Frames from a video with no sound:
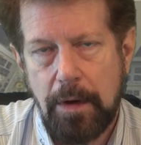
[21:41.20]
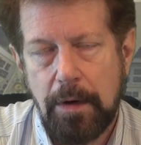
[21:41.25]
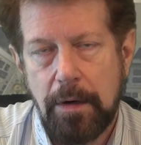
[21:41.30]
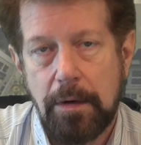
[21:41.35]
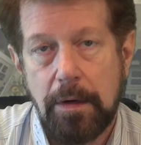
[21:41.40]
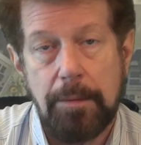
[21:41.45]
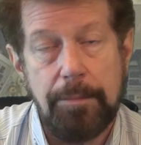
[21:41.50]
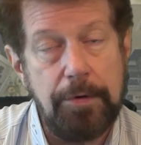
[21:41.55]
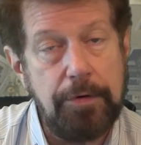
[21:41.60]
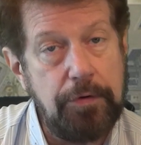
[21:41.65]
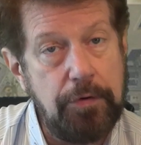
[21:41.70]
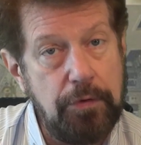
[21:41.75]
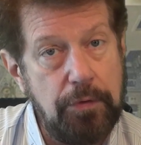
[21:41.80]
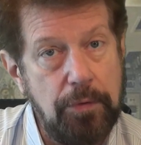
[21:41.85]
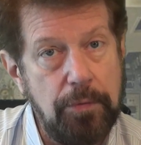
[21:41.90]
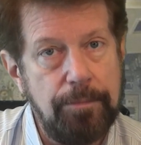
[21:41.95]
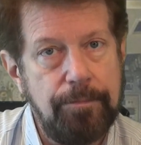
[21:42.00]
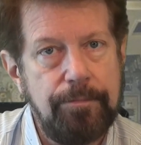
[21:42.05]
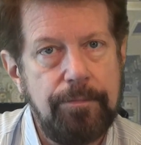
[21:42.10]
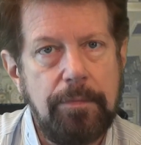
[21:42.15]
Number 2,
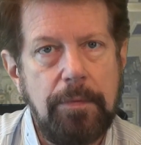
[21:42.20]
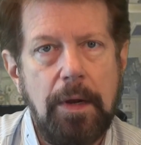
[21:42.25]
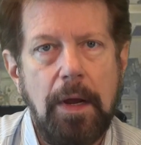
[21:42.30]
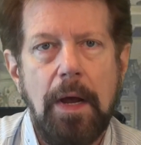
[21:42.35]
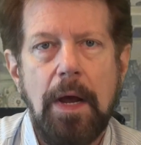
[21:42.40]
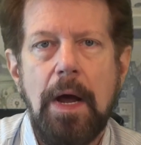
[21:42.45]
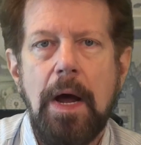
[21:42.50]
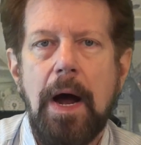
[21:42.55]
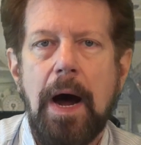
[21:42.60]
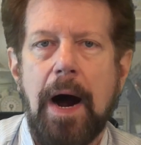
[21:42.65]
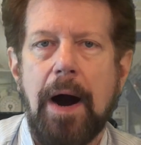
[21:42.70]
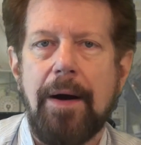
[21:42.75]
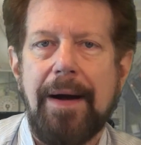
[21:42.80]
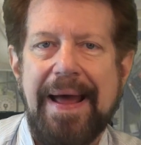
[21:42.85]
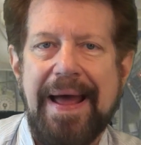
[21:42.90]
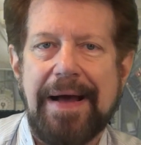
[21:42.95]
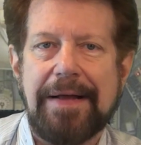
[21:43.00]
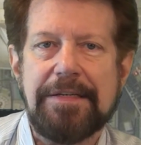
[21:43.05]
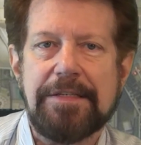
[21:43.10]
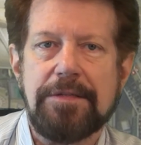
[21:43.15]
our
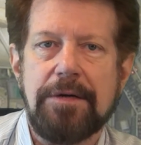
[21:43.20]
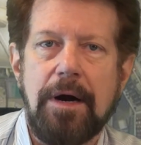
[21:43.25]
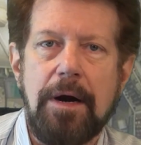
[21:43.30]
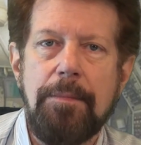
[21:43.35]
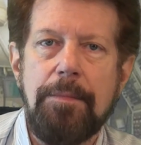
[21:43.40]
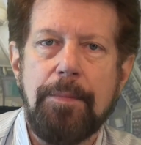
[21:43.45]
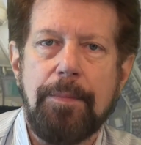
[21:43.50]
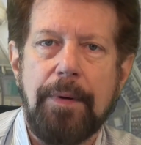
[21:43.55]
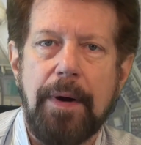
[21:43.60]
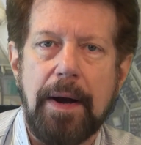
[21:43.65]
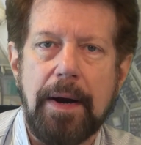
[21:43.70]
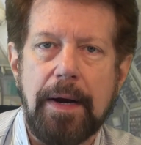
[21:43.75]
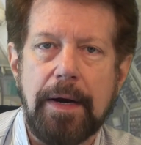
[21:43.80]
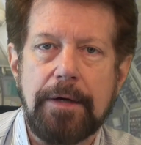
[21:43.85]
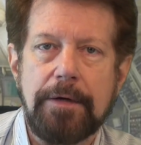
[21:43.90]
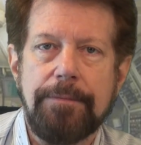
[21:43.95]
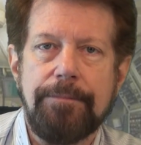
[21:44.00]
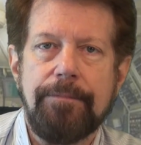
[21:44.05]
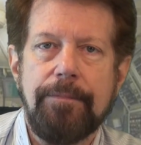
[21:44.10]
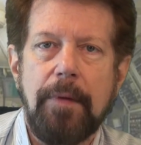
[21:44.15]
Hackless Harbor product.